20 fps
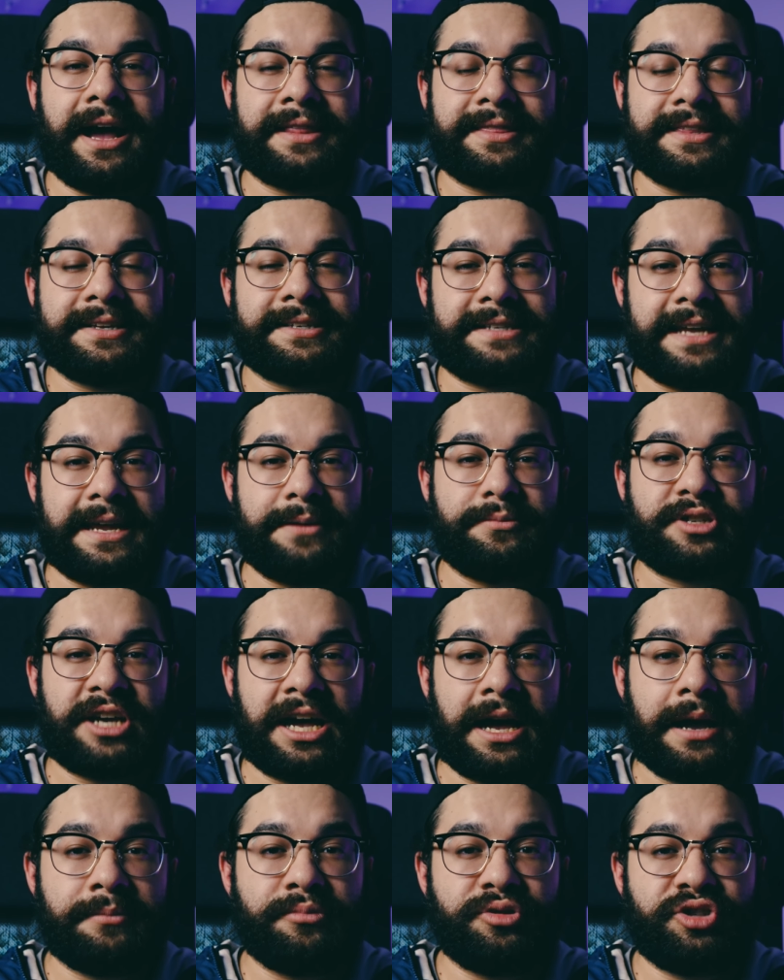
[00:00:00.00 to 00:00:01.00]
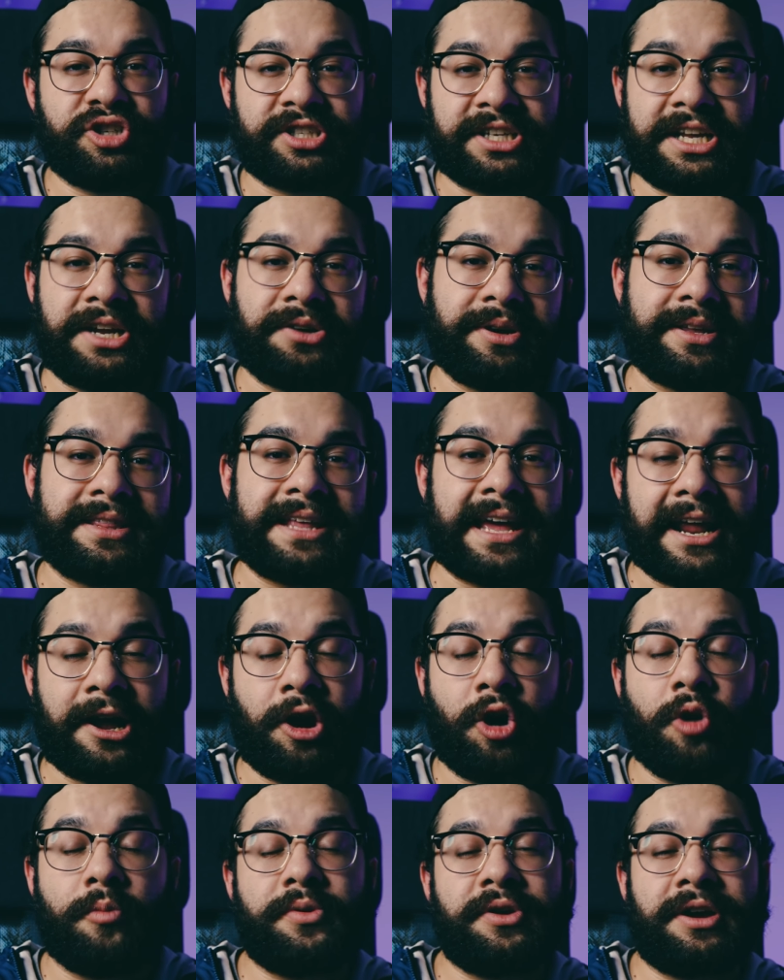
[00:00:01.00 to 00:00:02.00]
at the same time, just hearing that, I
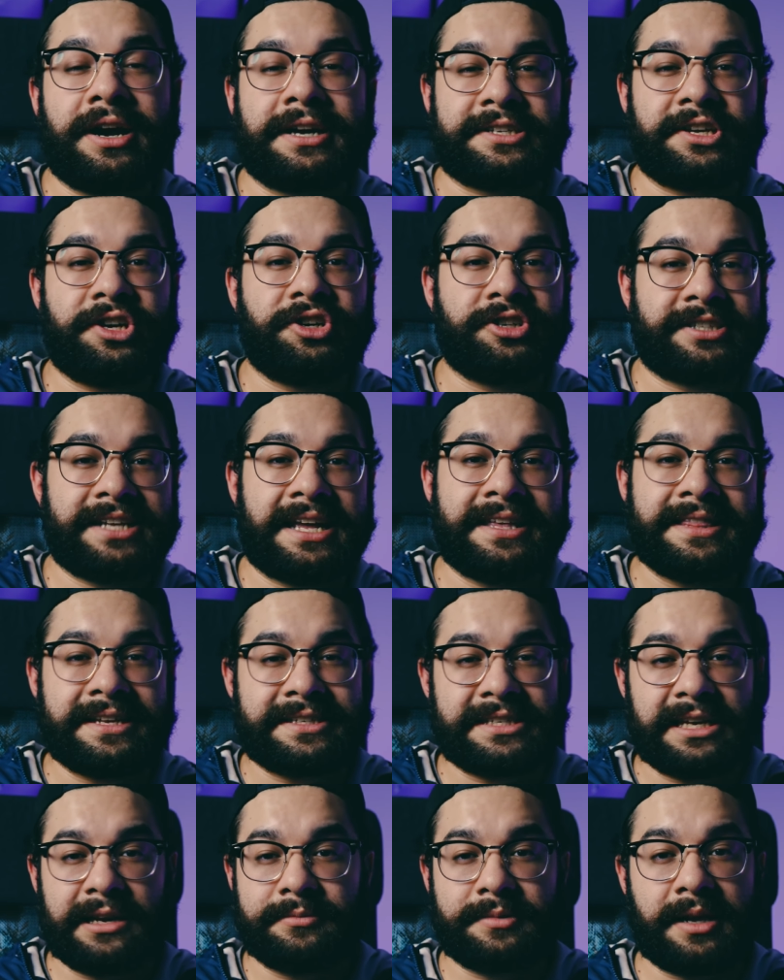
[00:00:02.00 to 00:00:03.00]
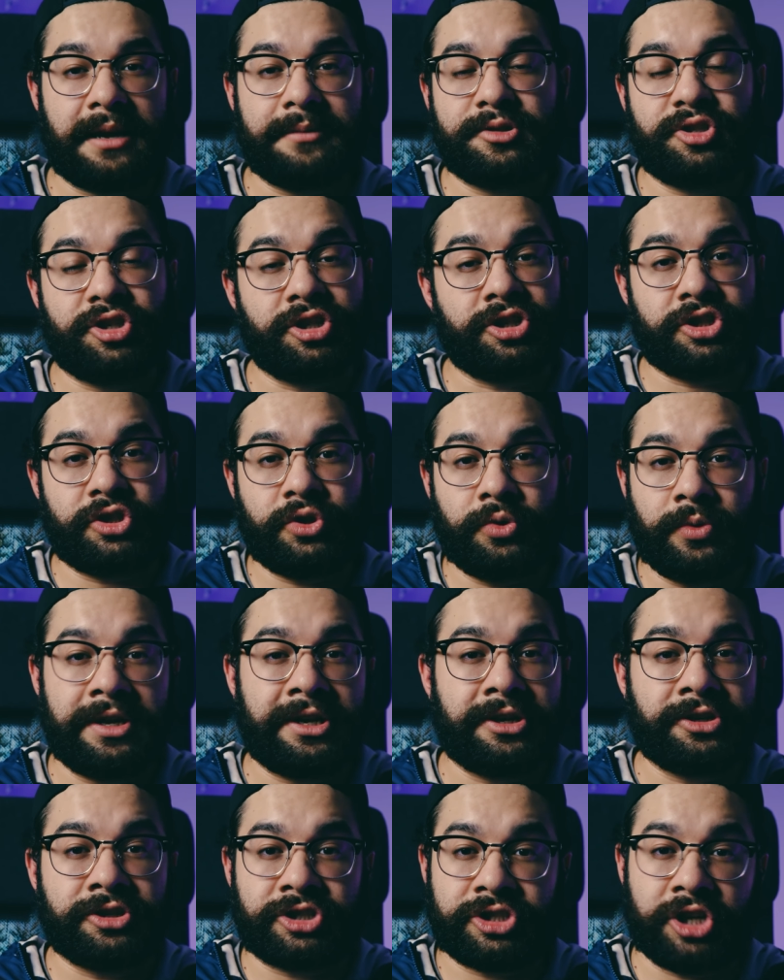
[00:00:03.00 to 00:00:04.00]
hope you guys understand that sometimes just shooting
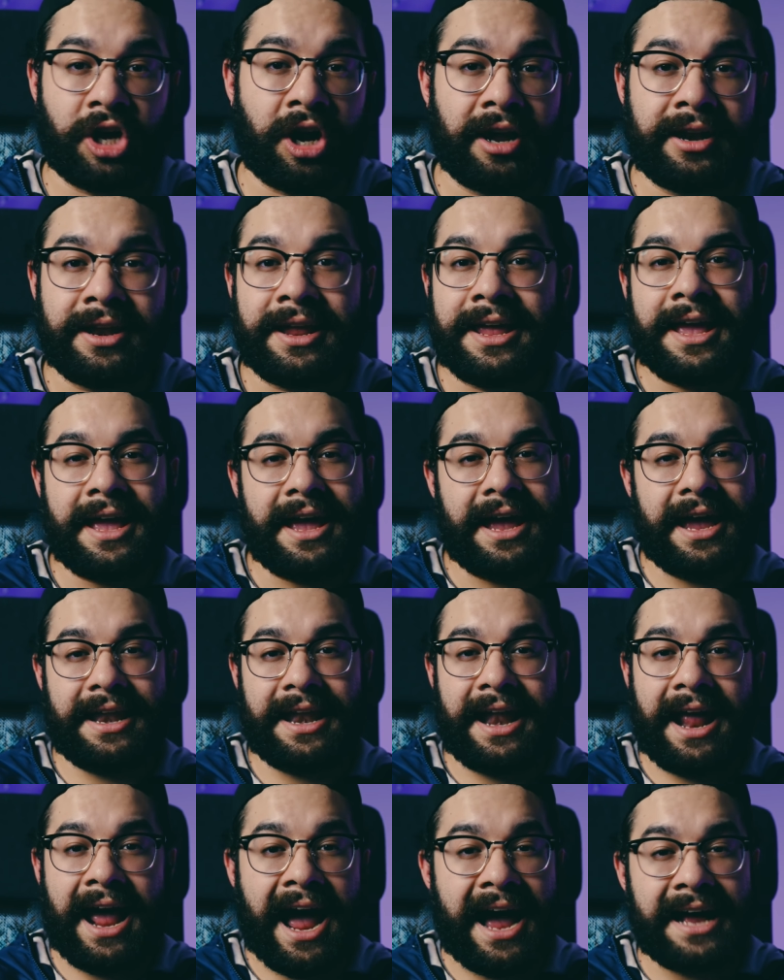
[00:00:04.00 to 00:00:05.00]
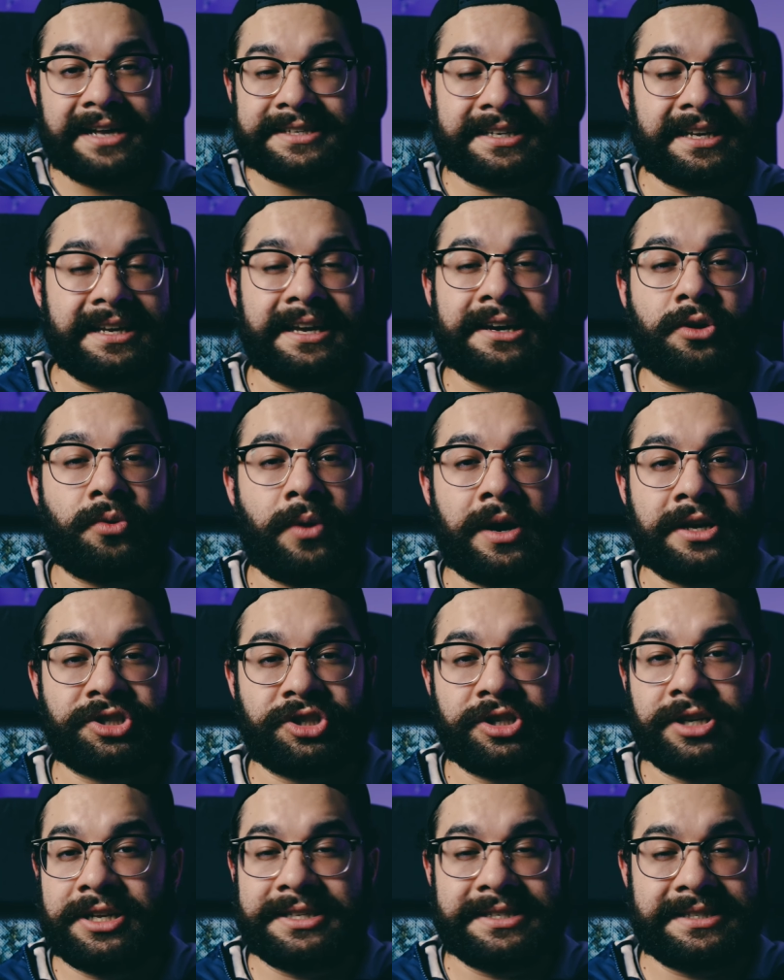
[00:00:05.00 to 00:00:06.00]
your shot and asking a
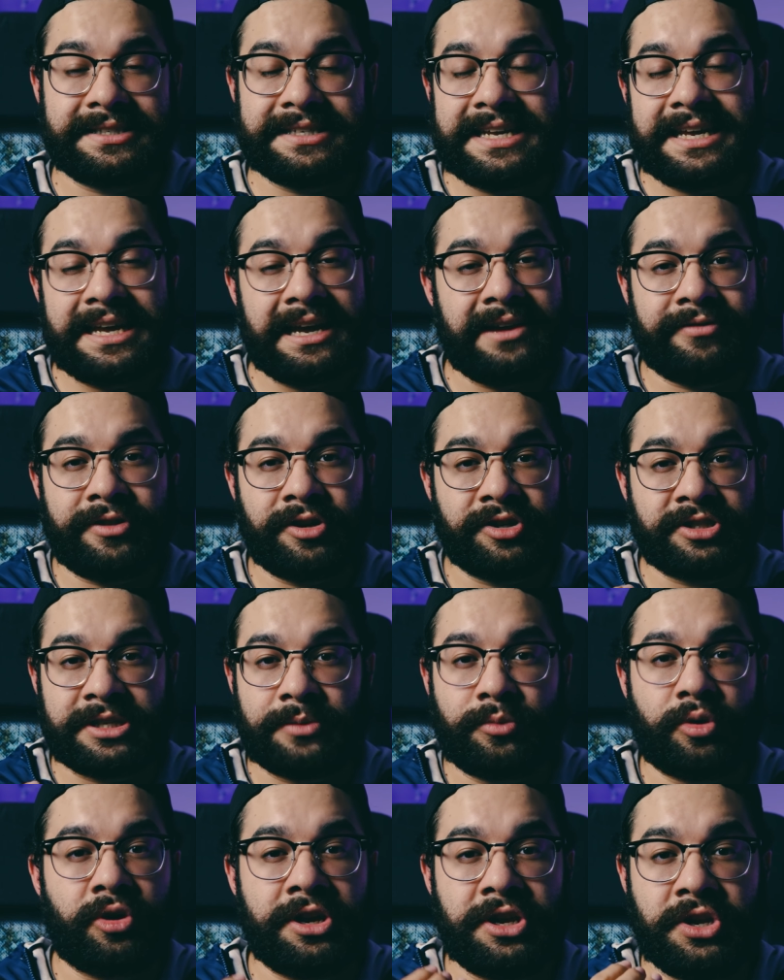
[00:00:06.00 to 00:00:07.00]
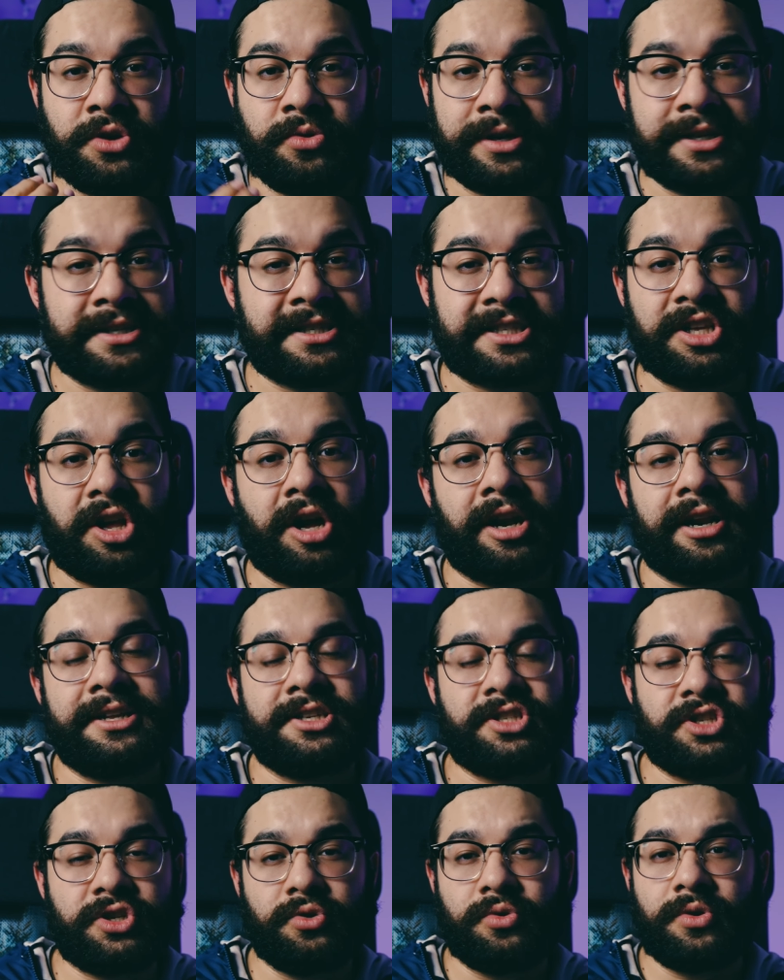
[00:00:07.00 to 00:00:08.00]
question and seeing if there's somewhere you can slot
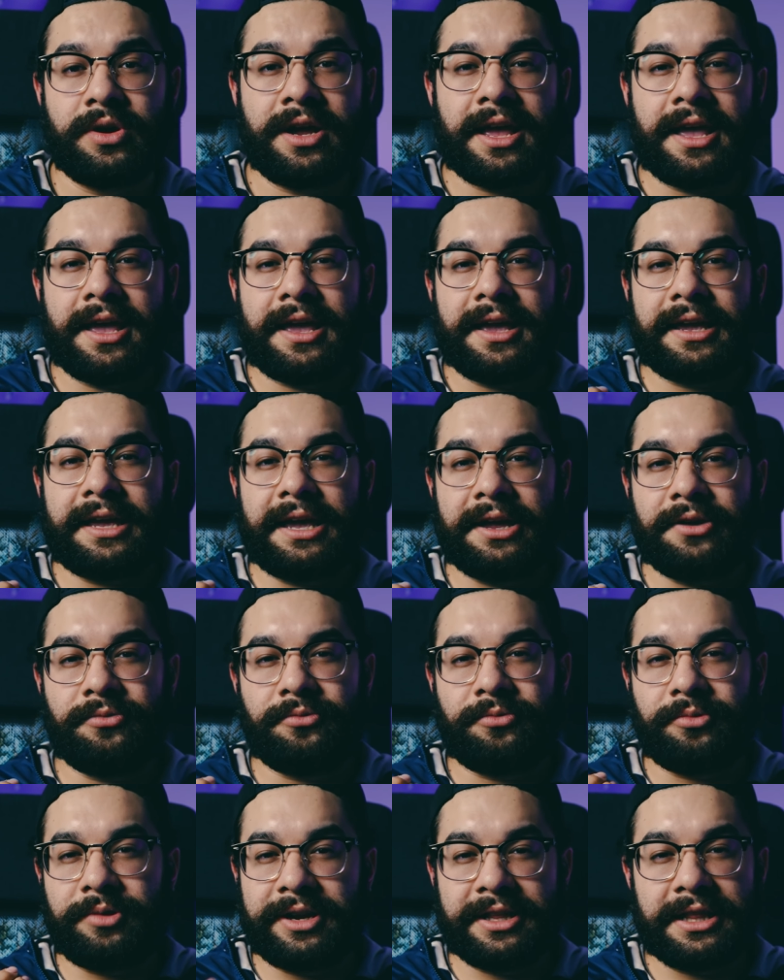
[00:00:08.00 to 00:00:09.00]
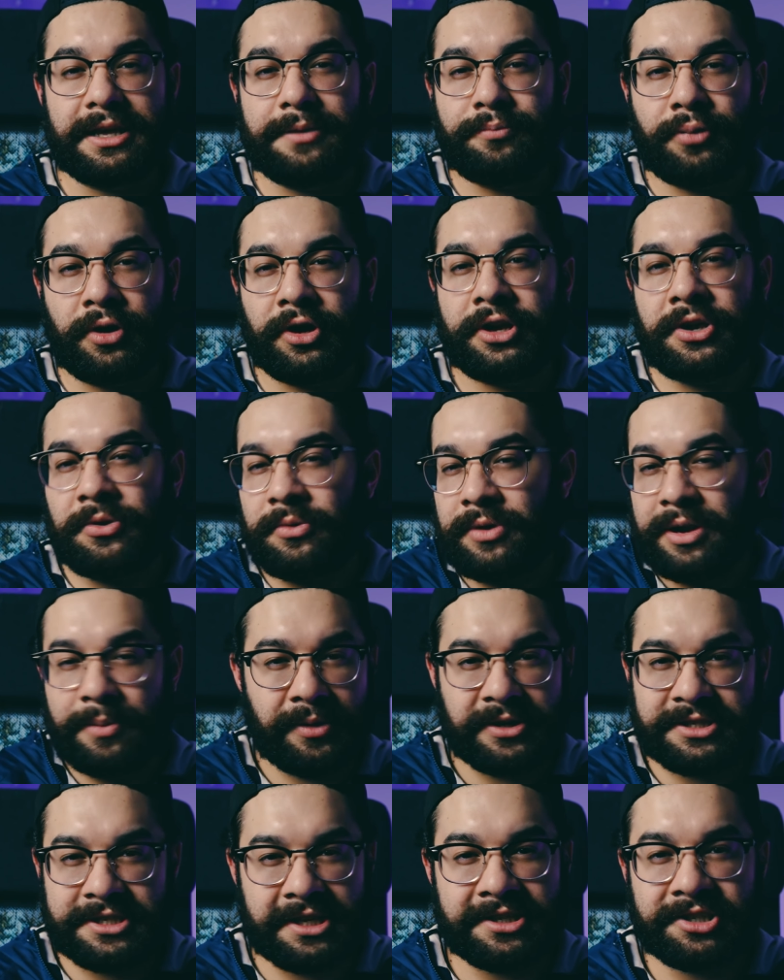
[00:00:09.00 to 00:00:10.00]
into can really put you in a
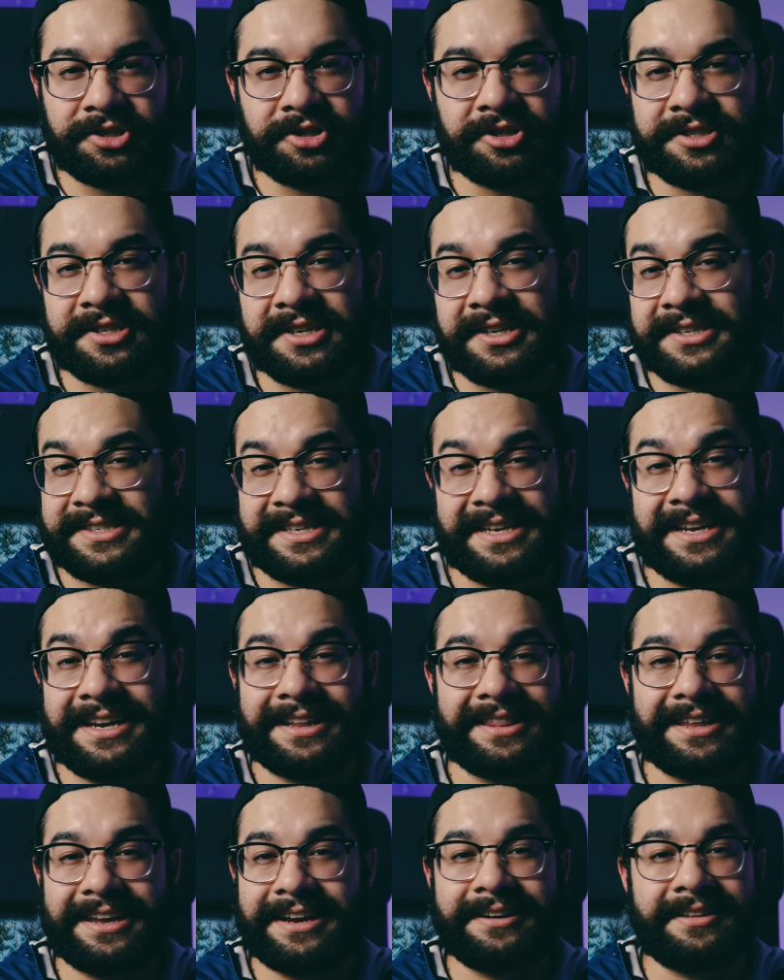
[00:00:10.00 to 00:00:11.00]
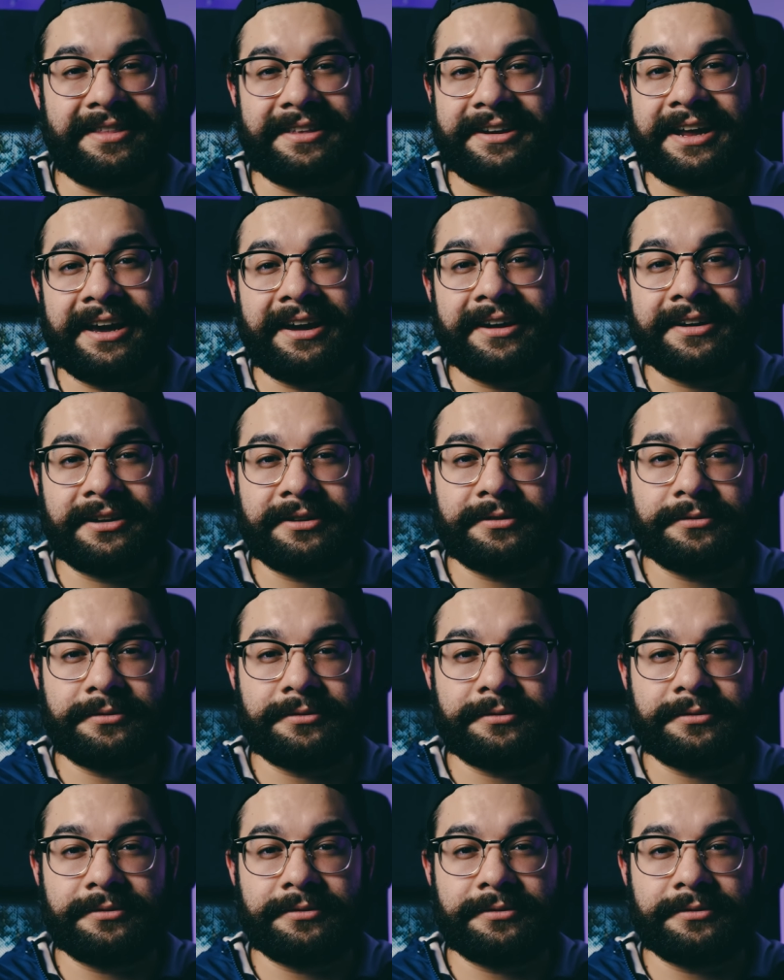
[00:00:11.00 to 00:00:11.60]
position to succeed at the end of the day.